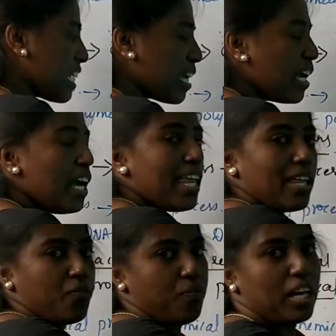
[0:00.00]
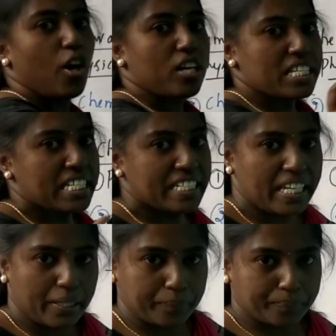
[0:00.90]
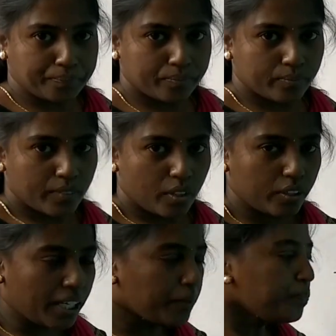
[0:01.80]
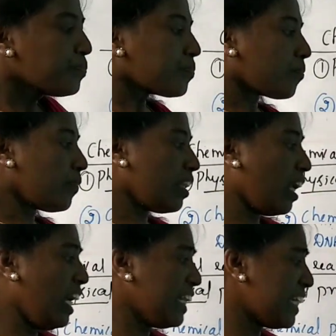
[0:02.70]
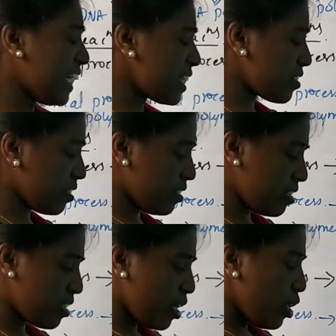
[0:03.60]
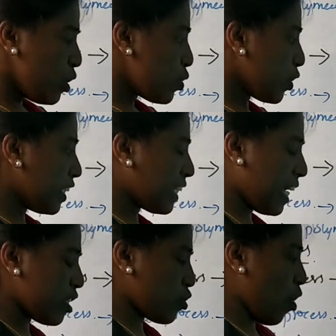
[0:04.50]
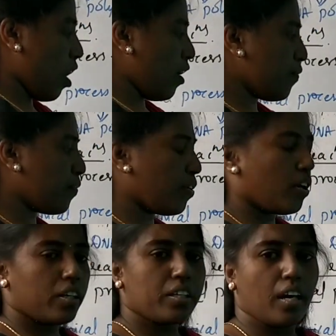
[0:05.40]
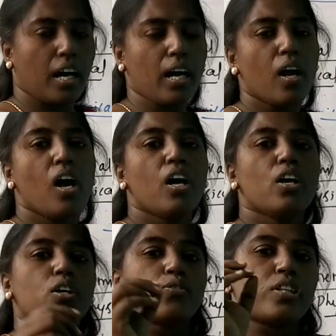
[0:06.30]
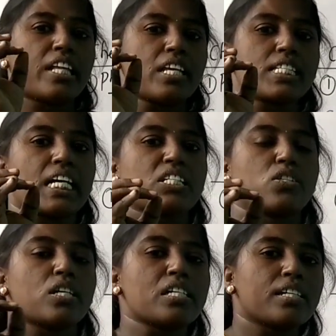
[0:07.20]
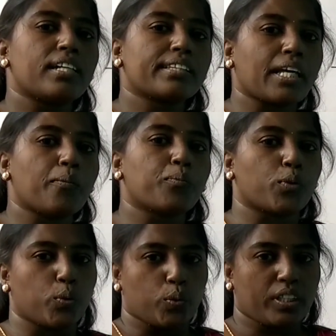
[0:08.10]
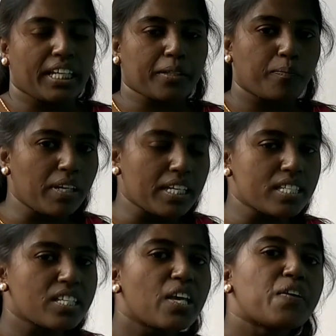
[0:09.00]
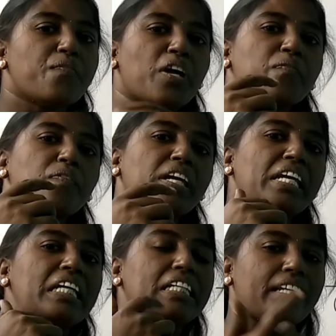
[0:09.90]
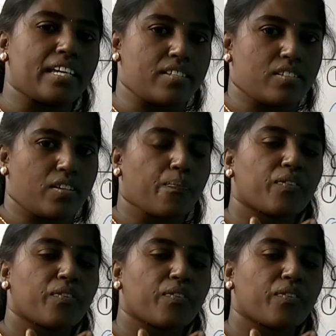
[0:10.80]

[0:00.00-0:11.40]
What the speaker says: the velocity. Okay. And the next is, so in case of here, there is a general thumb rule. That means when we increase